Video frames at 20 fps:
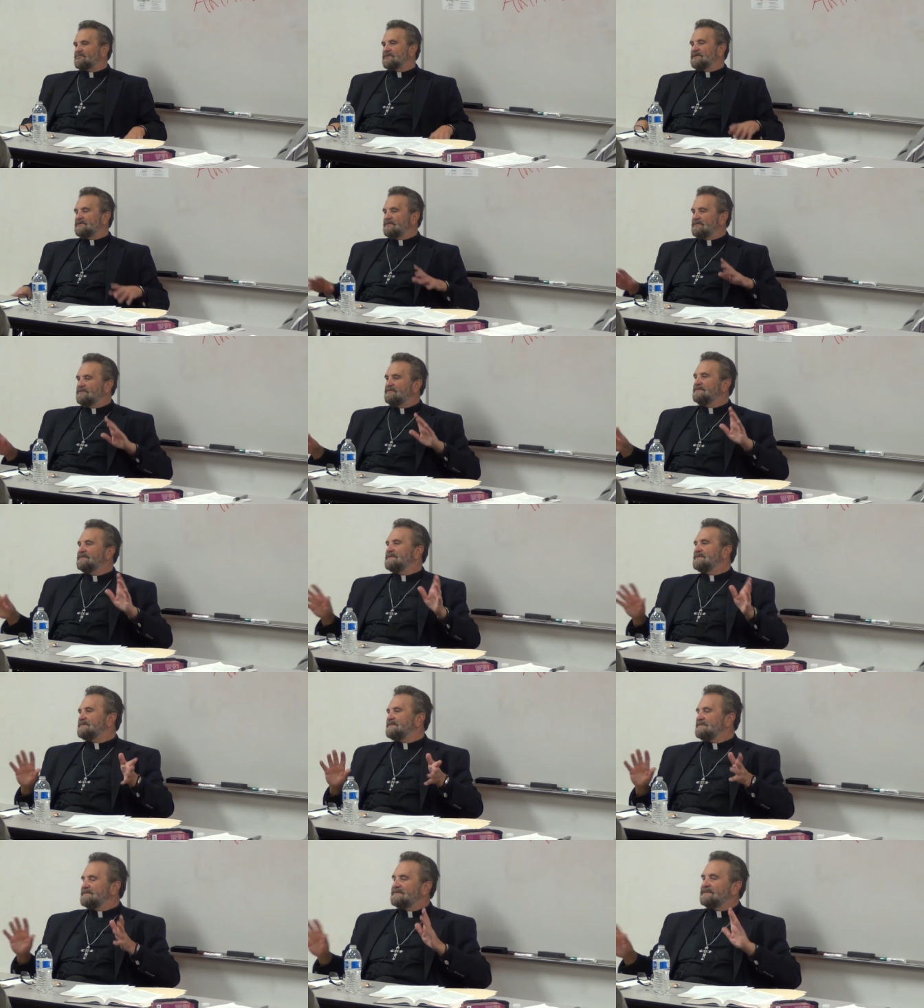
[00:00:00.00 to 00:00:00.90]
where you
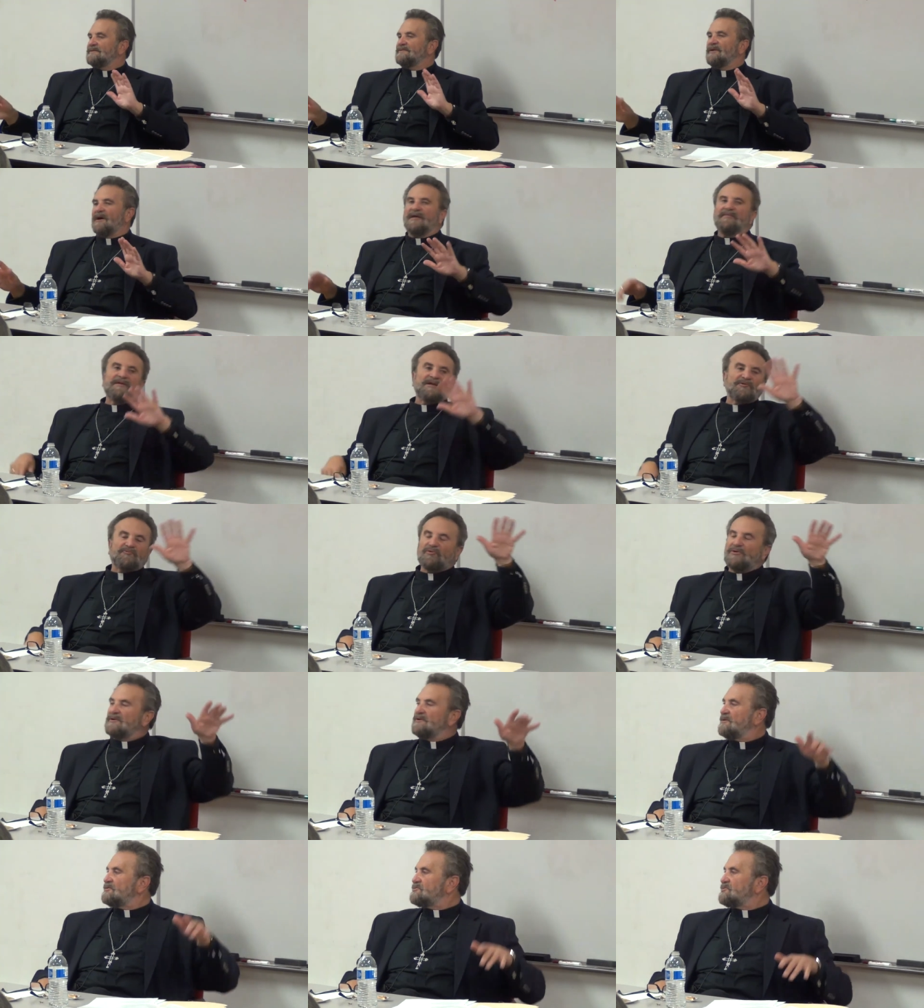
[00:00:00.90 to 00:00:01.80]
know, and then
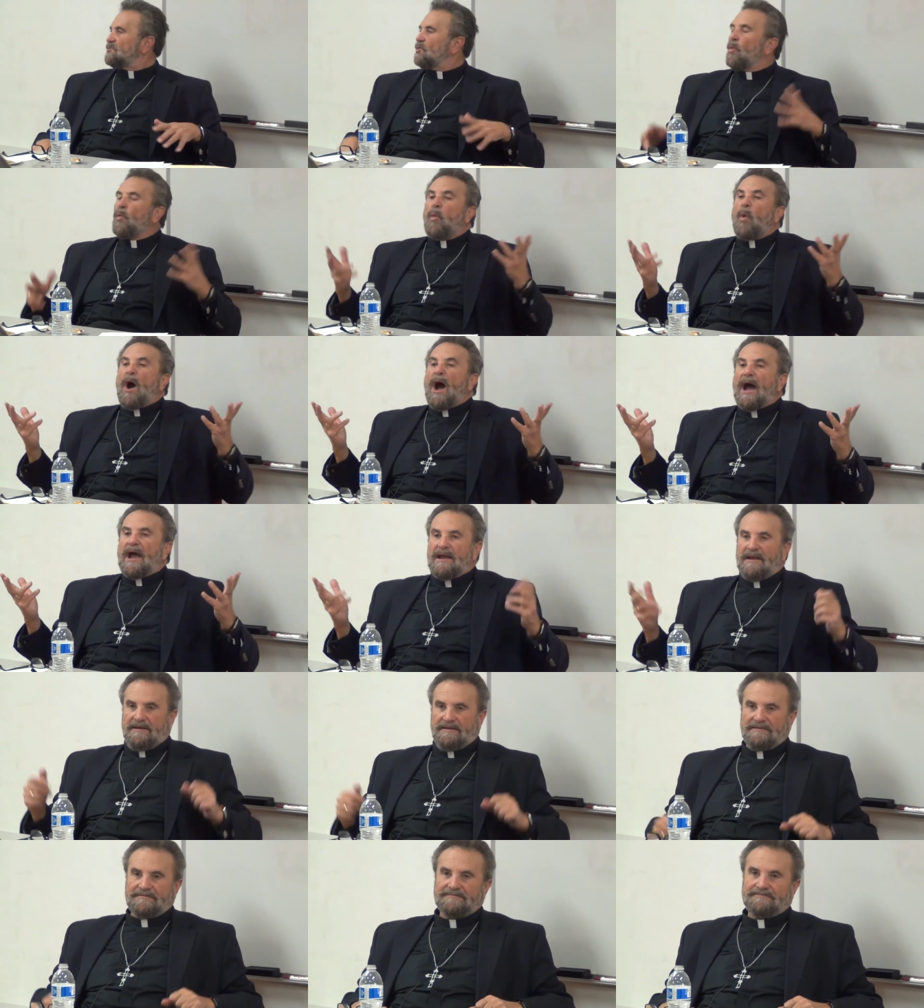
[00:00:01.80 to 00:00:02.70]
traditional?
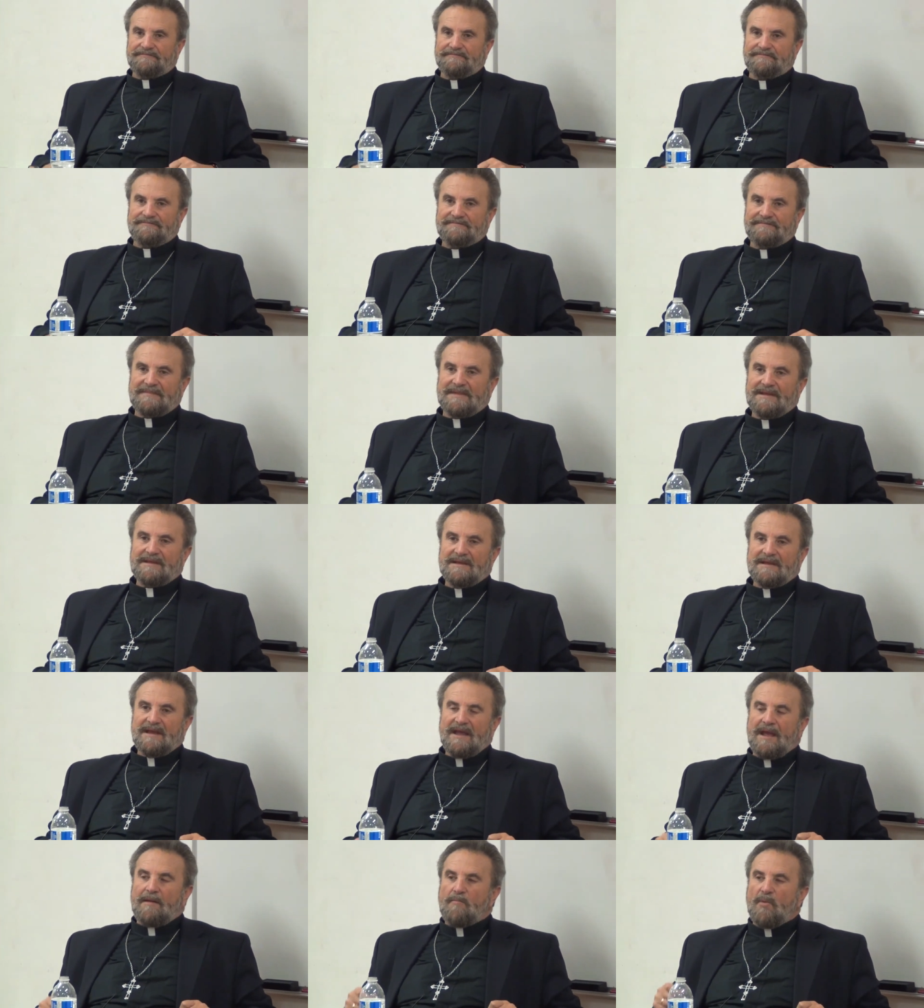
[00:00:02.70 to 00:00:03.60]
Why?
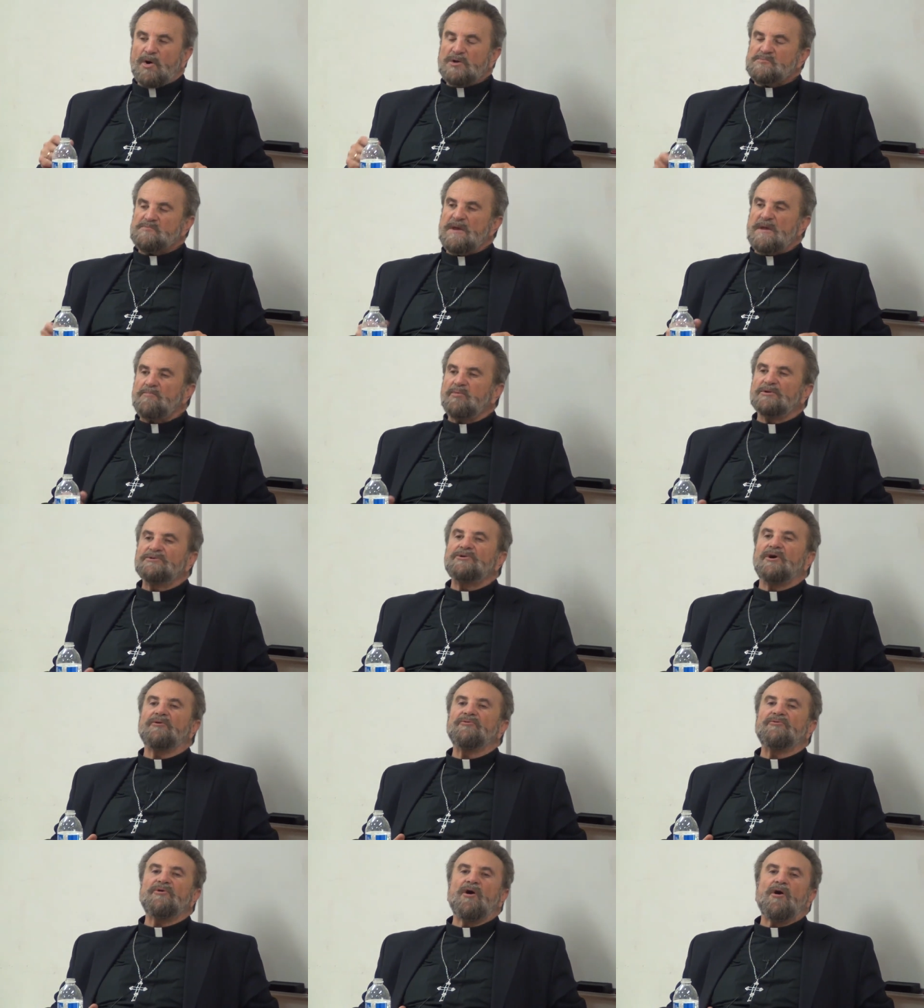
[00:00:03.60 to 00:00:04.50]
And most people
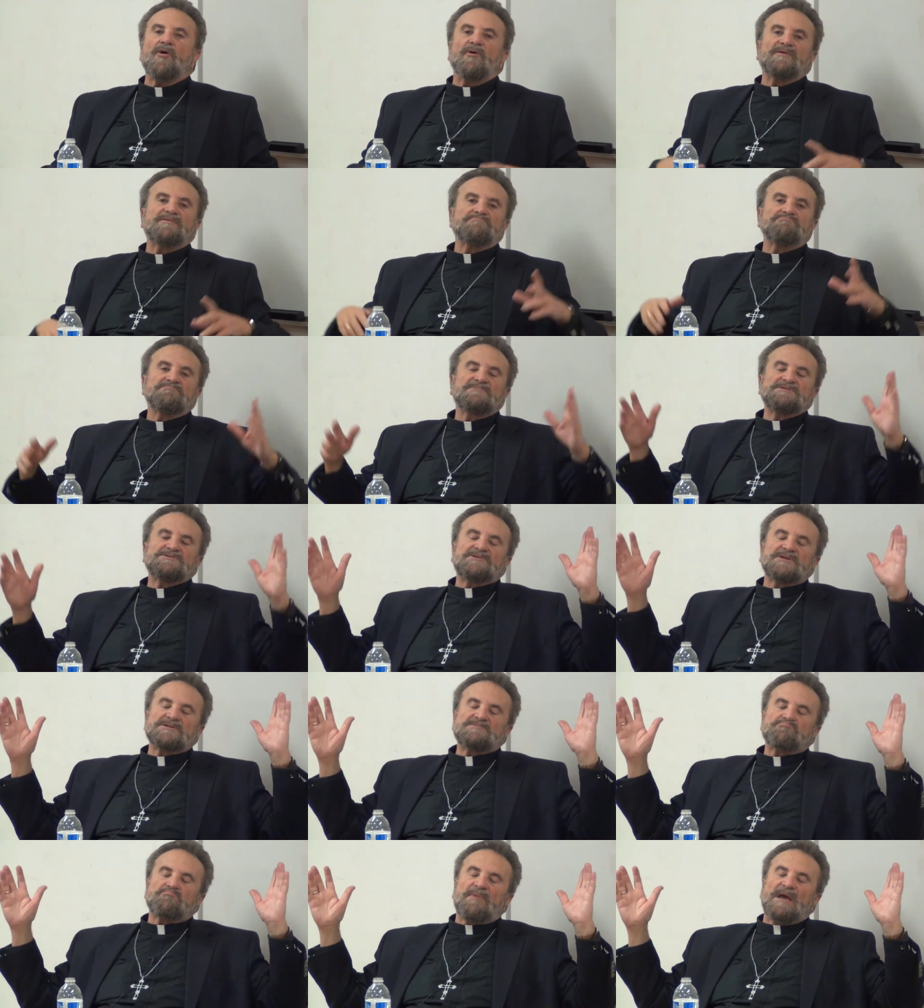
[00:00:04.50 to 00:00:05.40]
don't know. It's
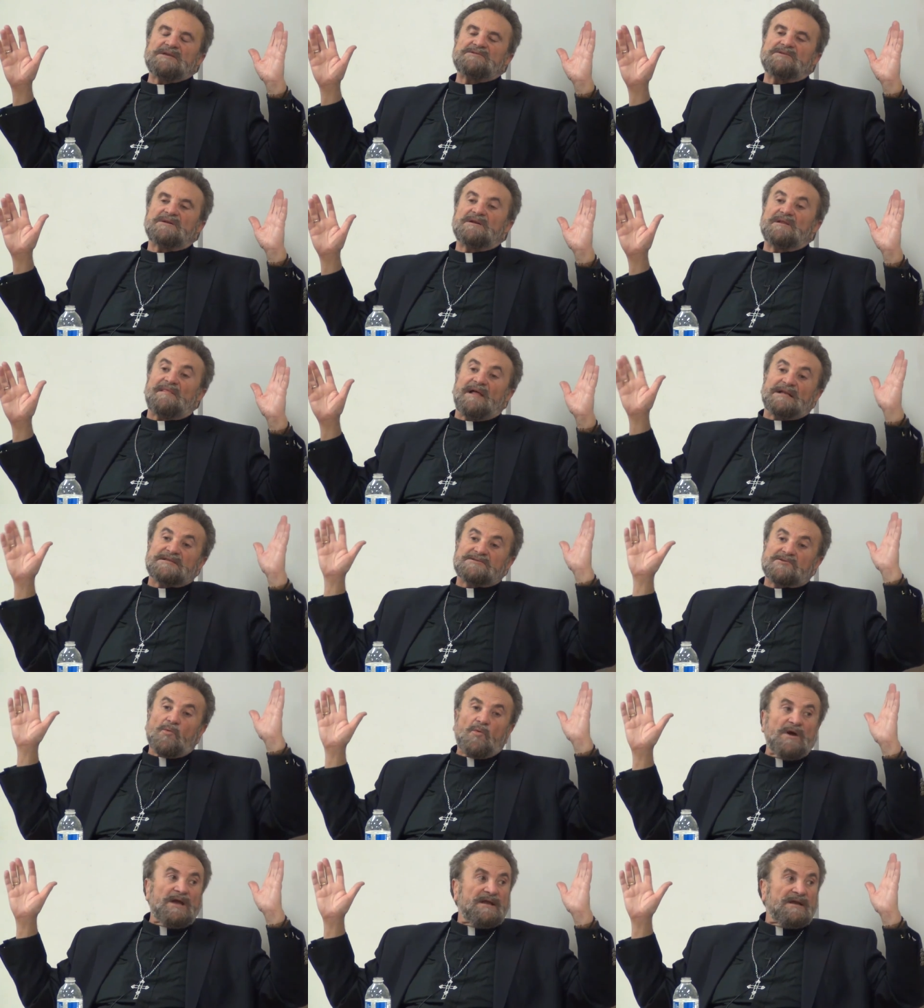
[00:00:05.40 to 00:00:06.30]
just basically
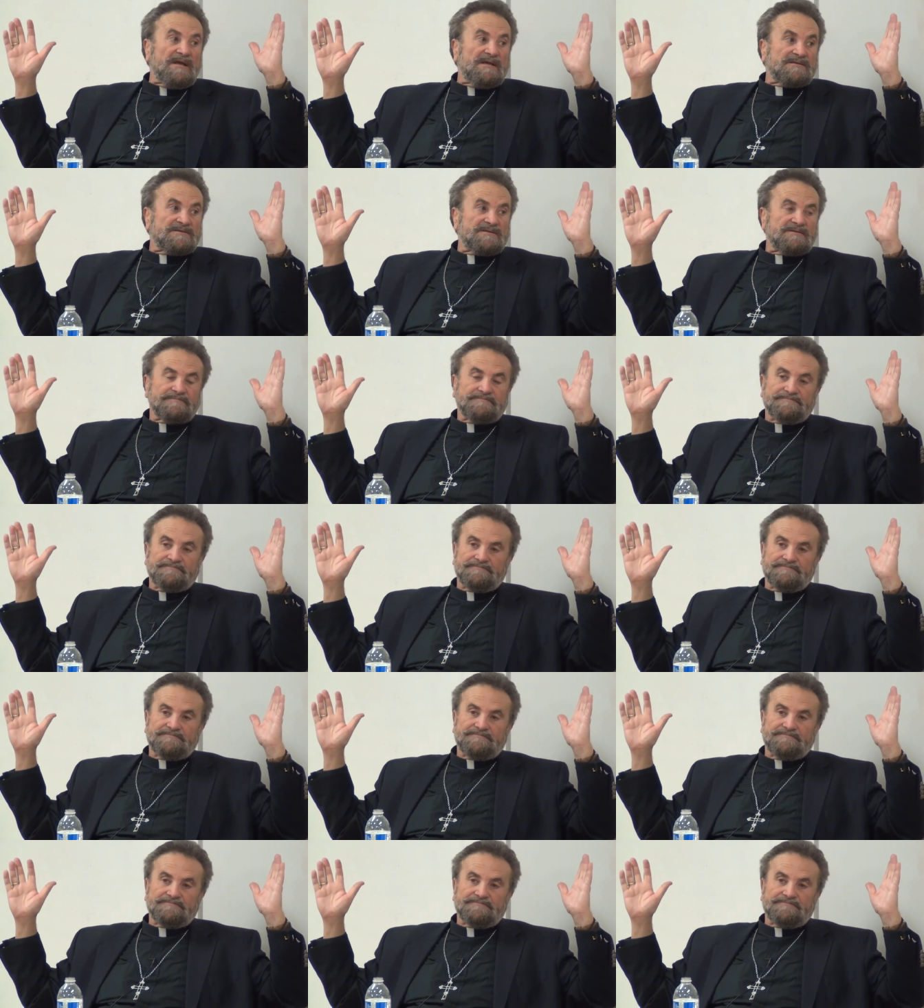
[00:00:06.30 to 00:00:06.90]
that's the way it is.